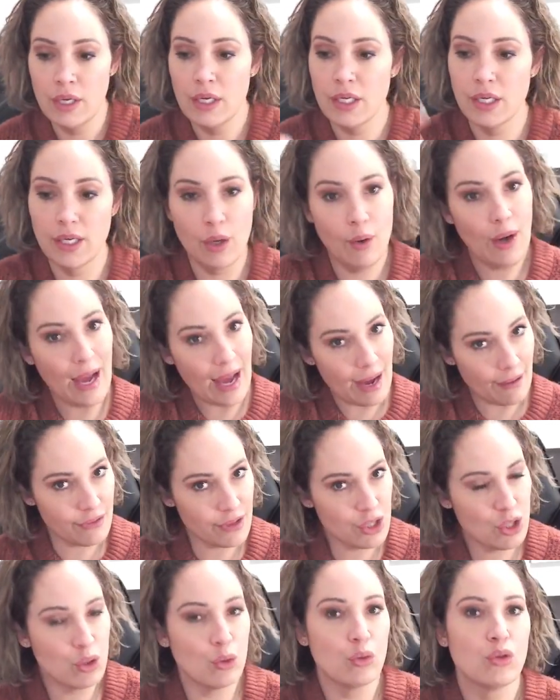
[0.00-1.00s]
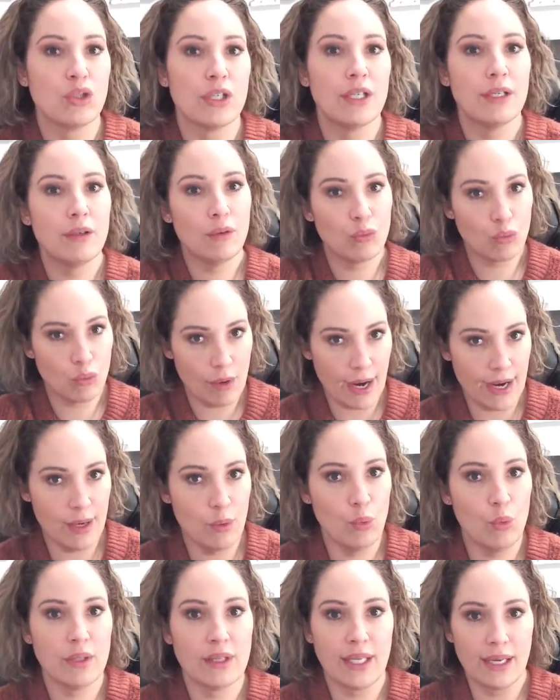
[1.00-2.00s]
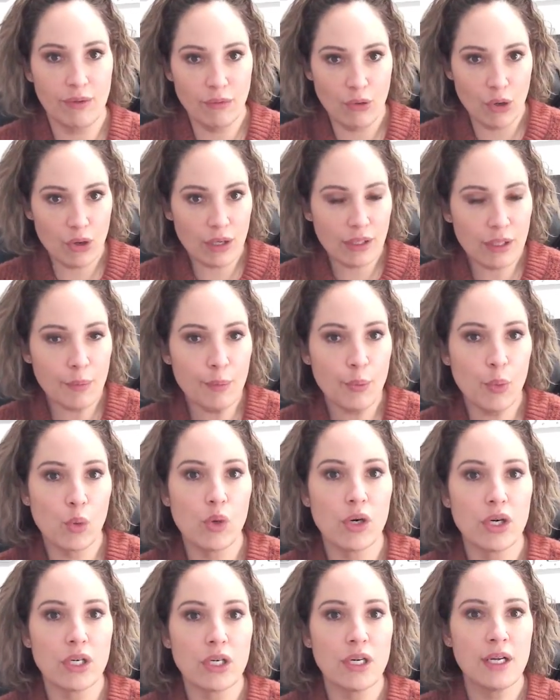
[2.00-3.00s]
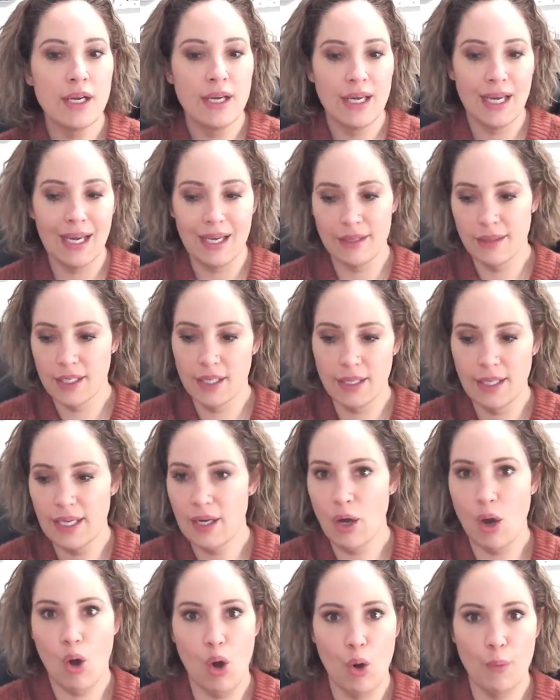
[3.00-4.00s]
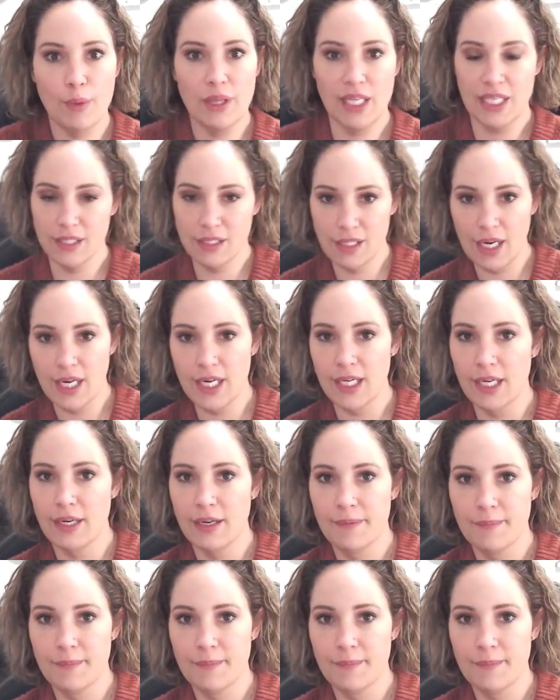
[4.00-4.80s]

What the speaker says: you know, have the children write what they wrote on the board, and then they go home and they study.